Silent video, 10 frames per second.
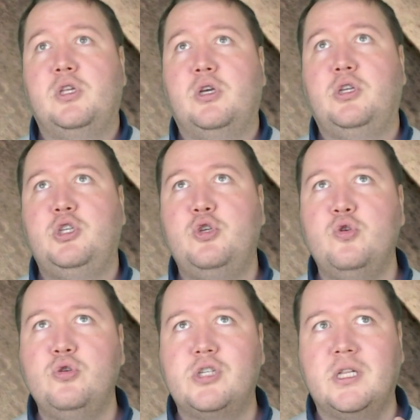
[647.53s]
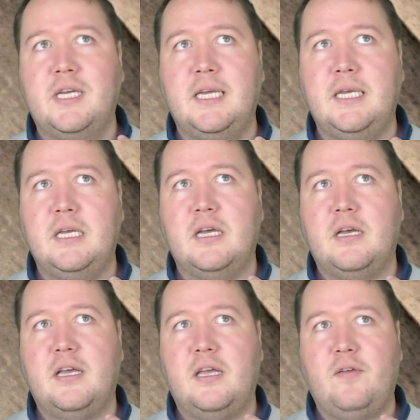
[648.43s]
Usually,
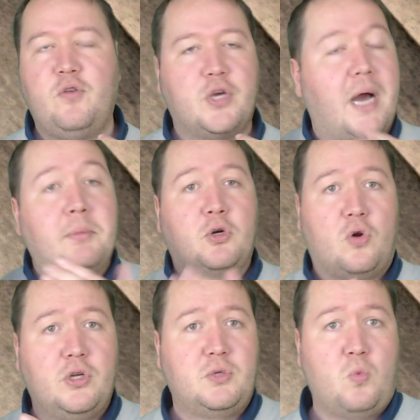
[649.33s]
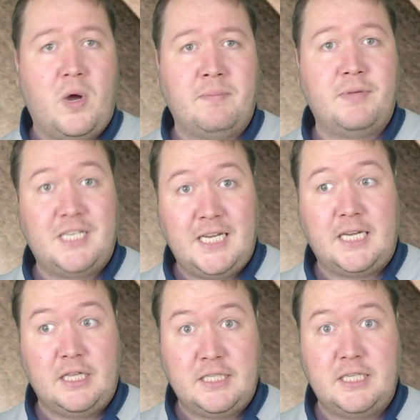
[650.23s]
if you come across one
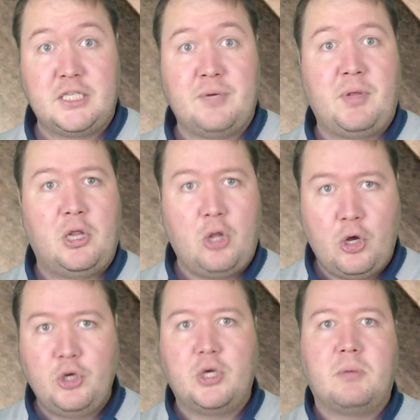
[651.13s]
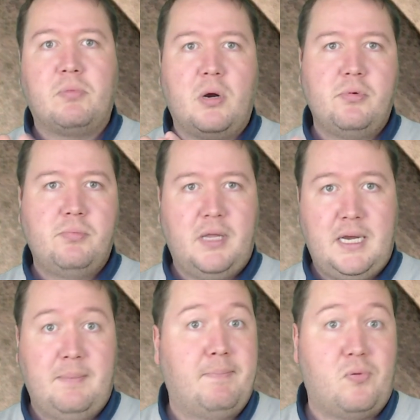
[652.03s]
particular system a lot, you can
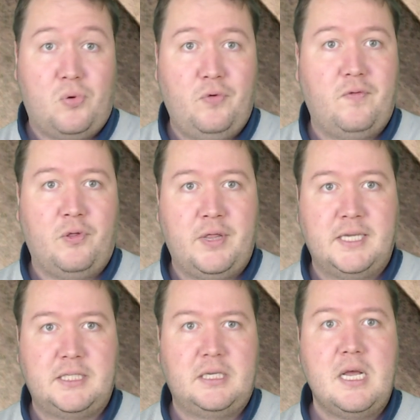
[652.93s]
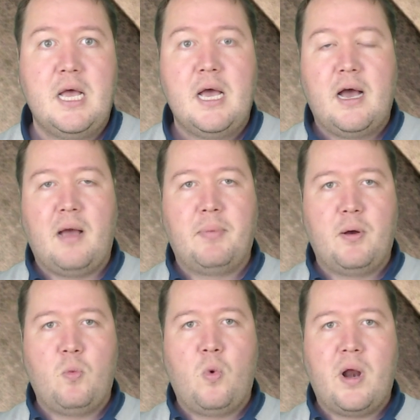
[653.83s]
probably improve on this.
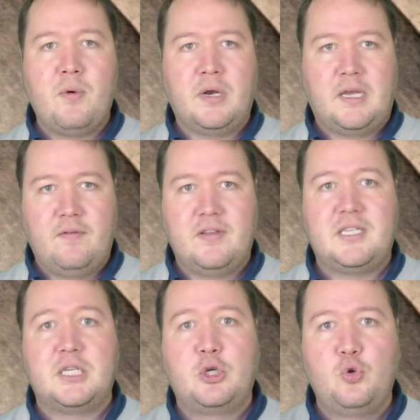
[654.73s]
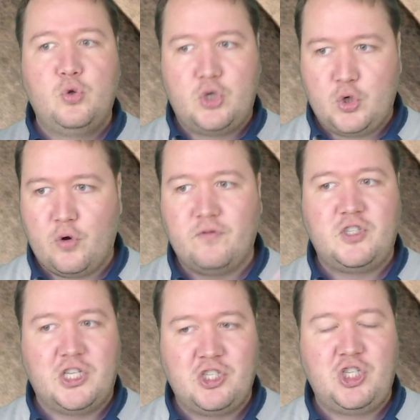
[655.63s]
But what I want to give is a good sort of
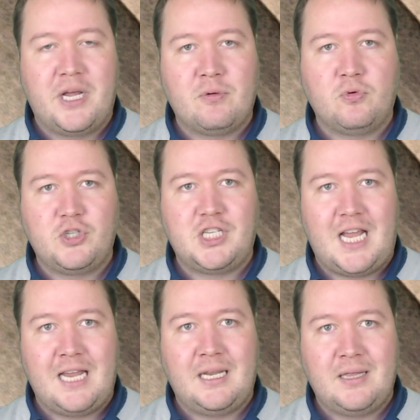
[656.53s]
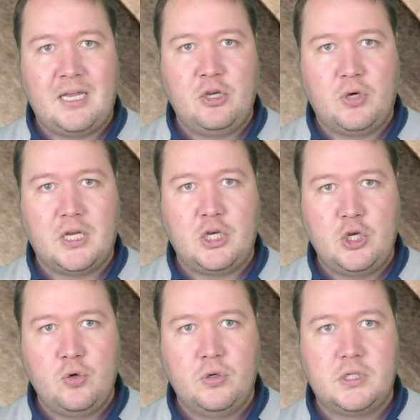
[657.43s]
just general standing that you can
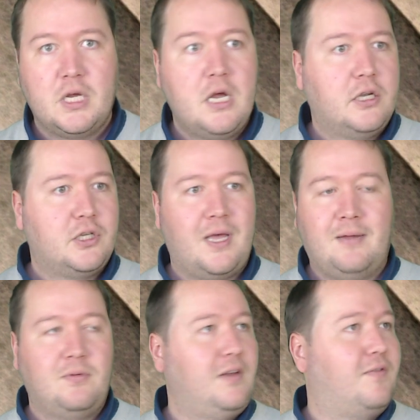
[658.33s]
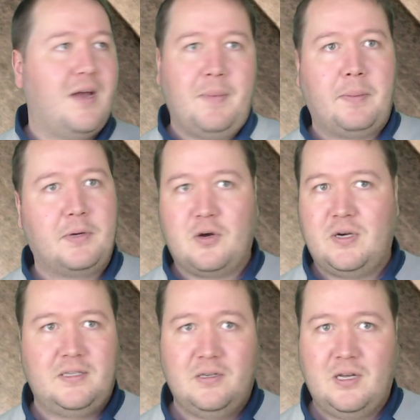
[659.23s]
use so that you've come up
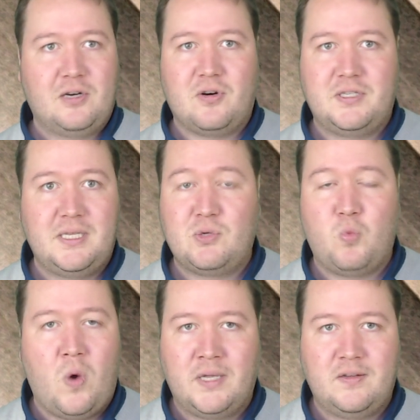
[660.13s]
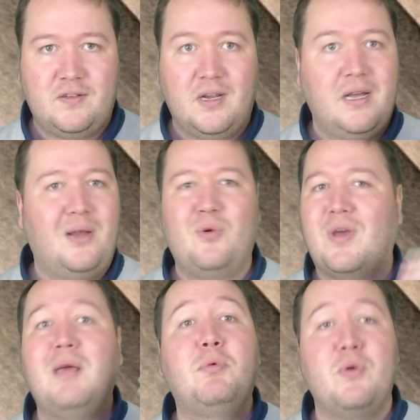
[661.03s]
across this once. It'll
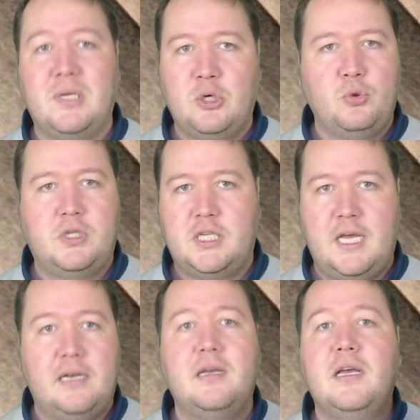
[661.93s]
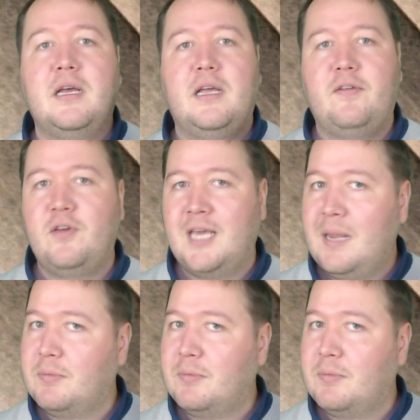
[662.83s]
keep you in good stead. If you keep